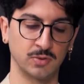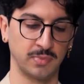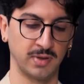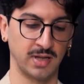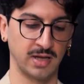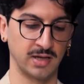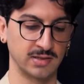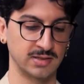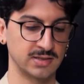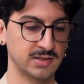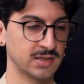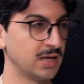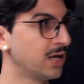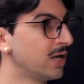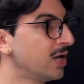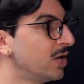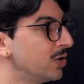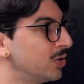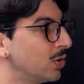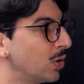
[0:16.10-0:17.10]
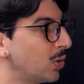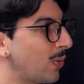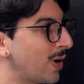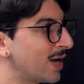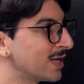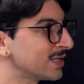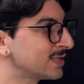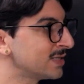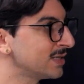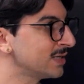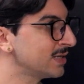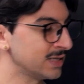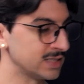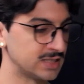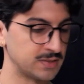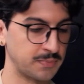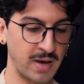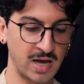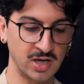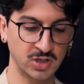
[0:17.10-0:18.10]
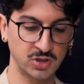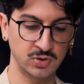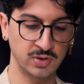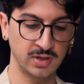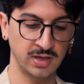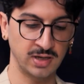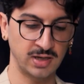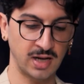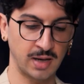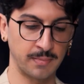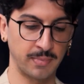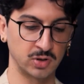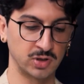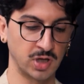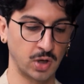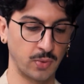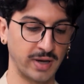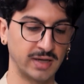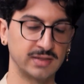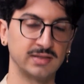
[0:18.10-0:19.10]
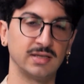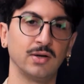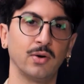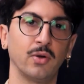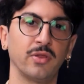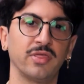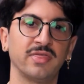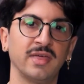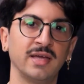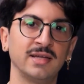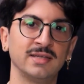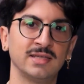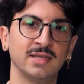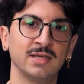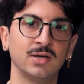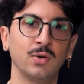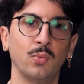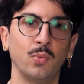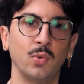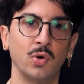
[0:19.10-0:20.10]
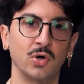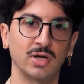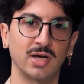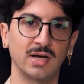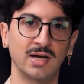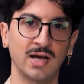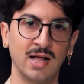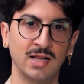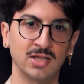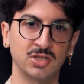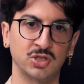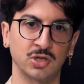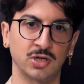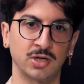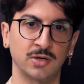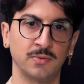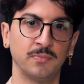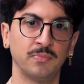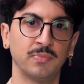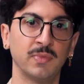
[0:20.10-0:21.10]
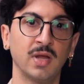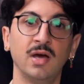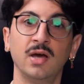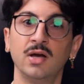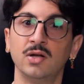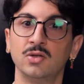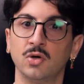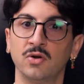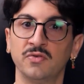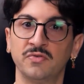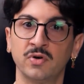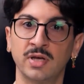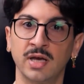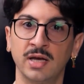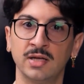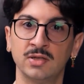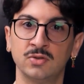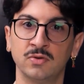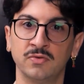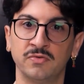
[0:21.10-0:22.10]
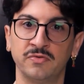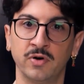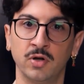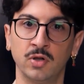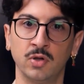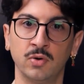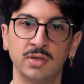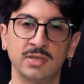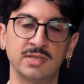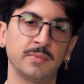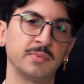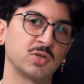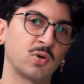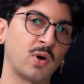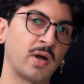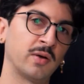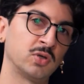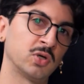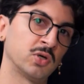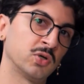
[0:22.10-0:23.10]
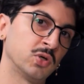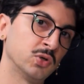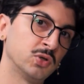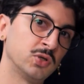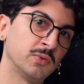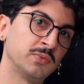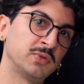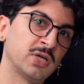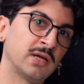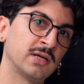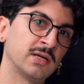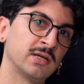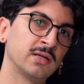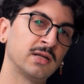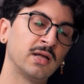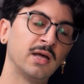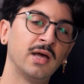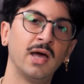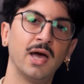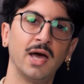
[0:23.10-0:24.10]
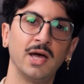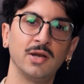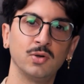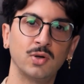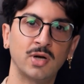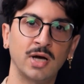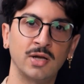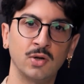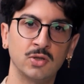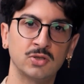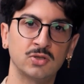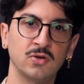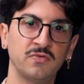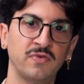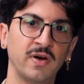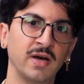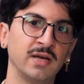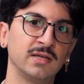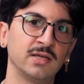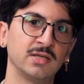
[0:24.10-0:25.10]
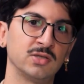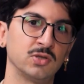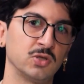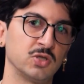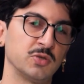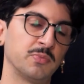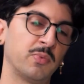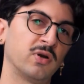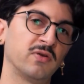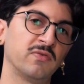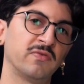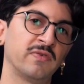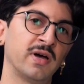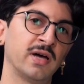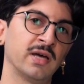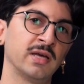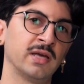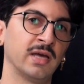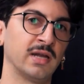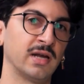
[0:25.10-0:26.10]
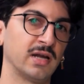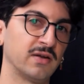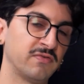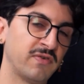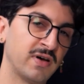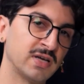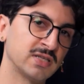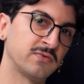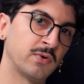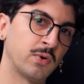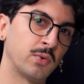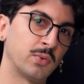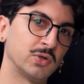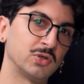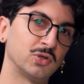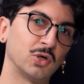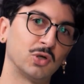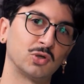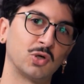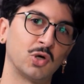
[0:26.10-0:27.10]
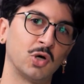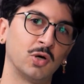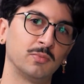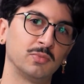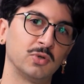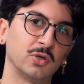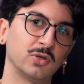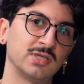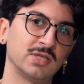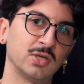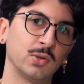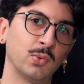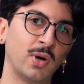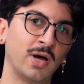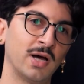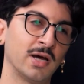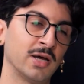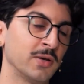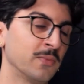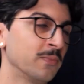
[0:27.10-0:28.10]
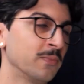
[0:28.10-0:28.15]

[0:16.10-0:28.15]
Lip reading: plans. Nolwazi is passionate about directing authentic work culture. Don't forget to follow and subscribe to our YouTube channel, and you can also find us on Spotify and at fastforward.com.cy.